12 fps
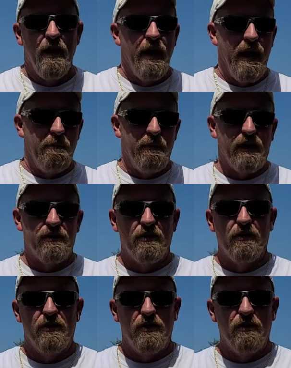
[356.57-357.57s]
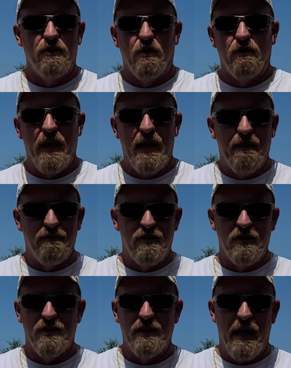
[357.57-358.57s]
and make sure that you don't have
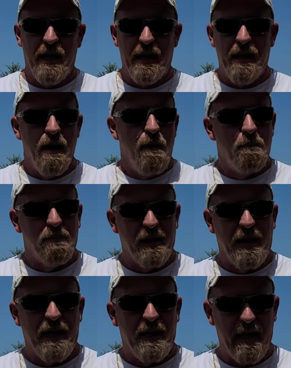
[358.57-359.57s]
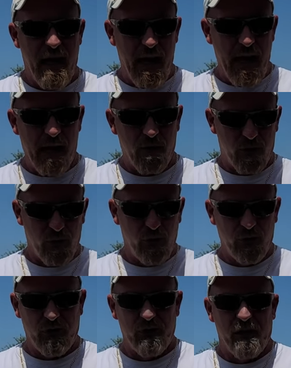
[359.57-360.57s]
just a plan A
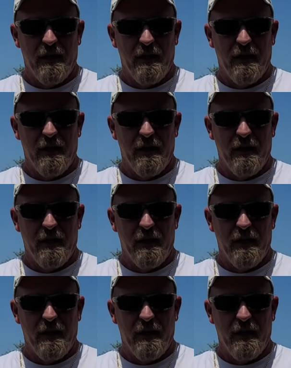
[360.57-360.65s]
route